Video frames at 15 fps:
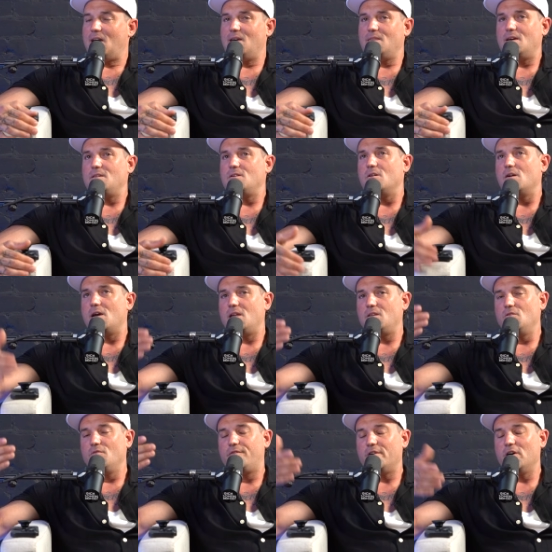and then
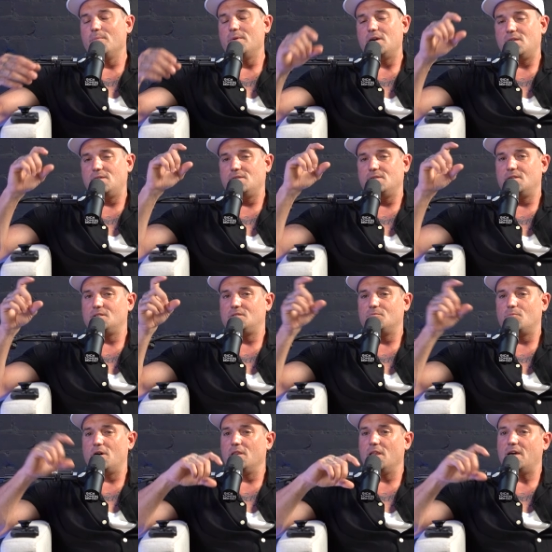you film it, and this is
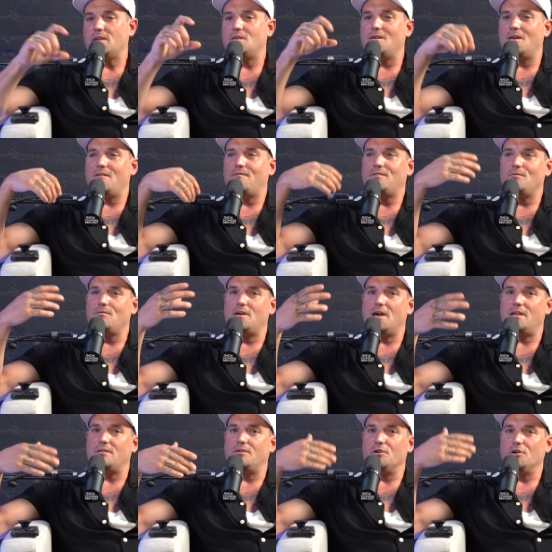where like, if you
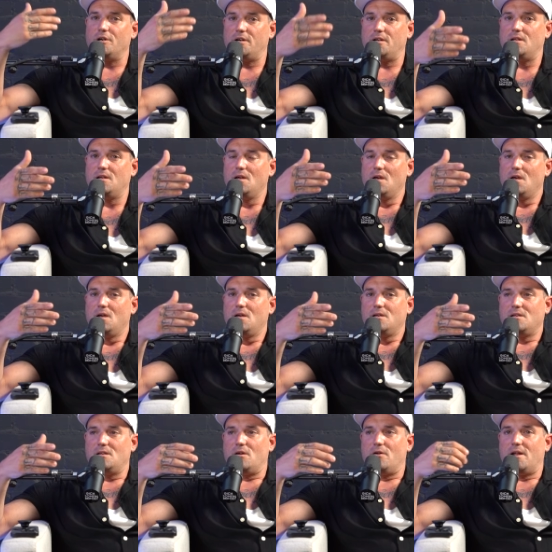get good,
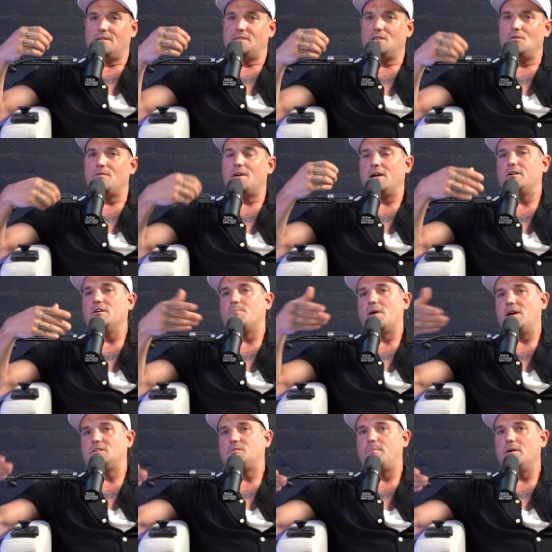you know, and I say you get good by
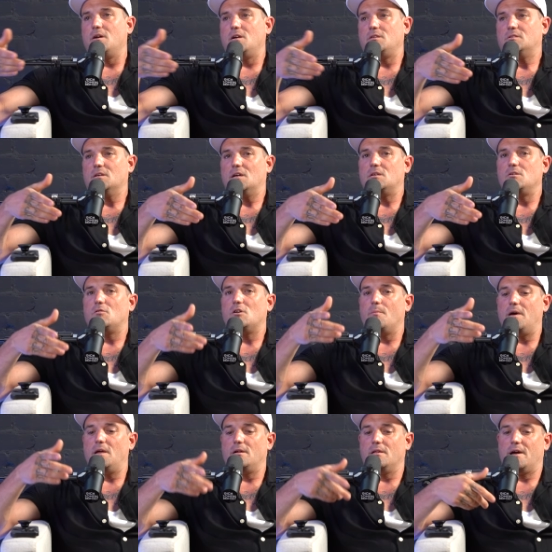experience, like you come
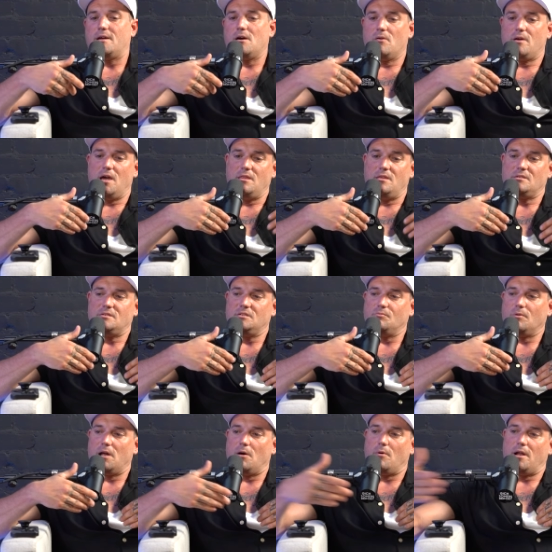in, you're like, okay, this is
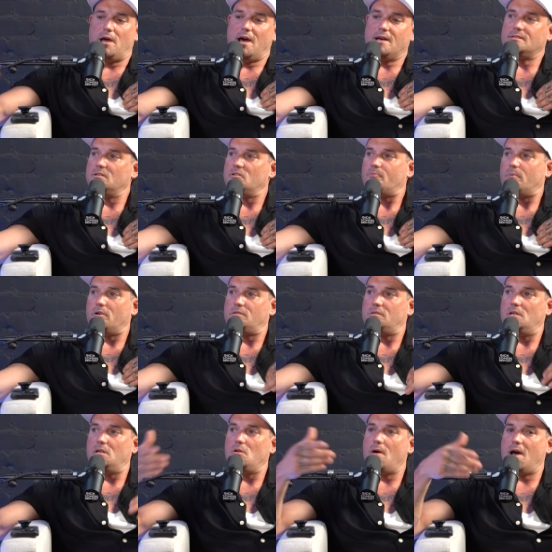what I want to ask this person.
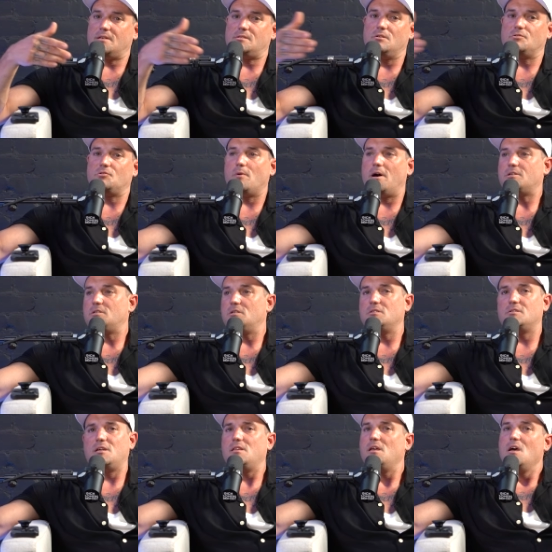And you ask those questions,
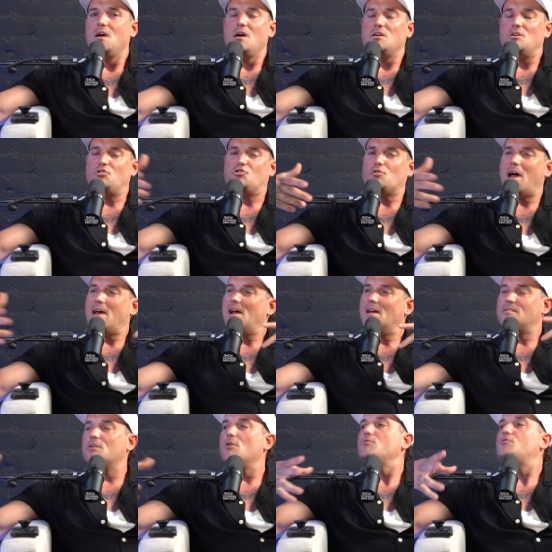then you try not
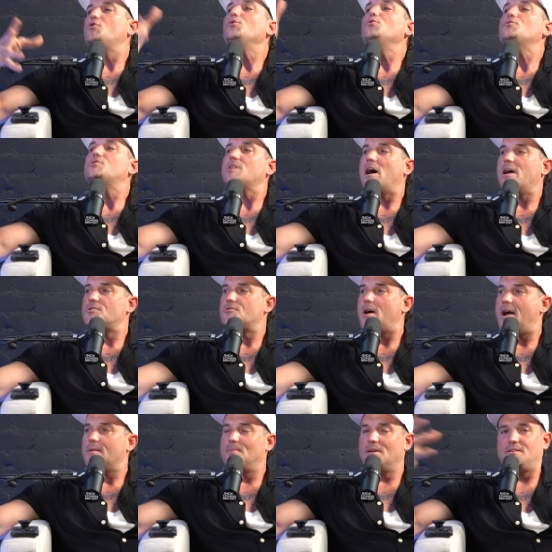to go too
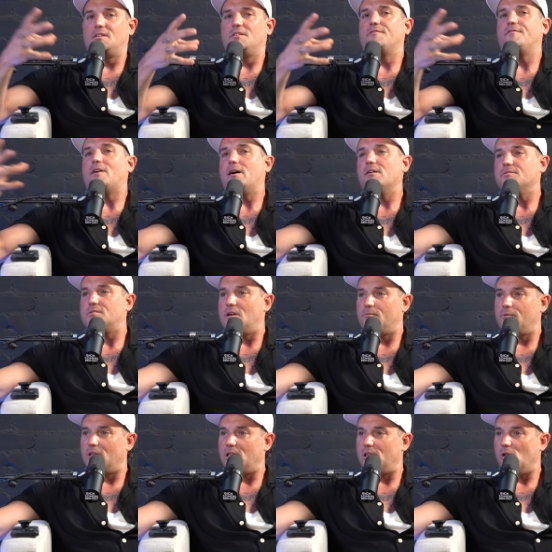sidetracked because then the files get
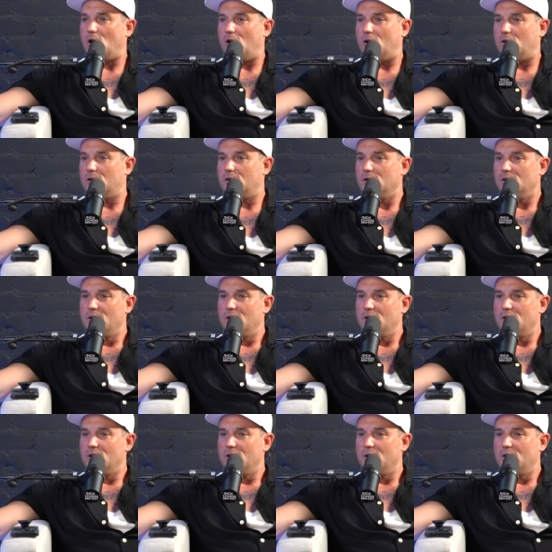really long.